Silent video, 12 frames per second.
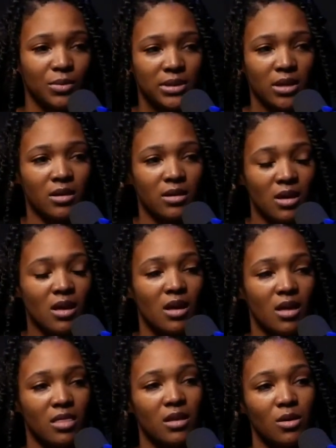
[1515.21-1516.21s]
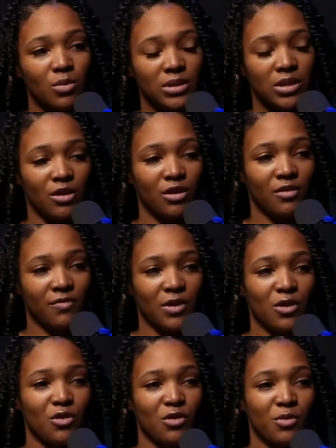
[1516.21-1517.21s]
it was a good
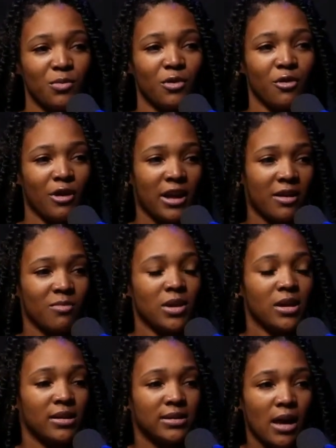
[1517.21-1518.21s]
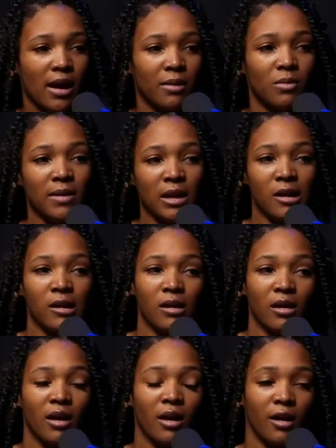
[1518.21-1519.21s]
film, great comedic timing.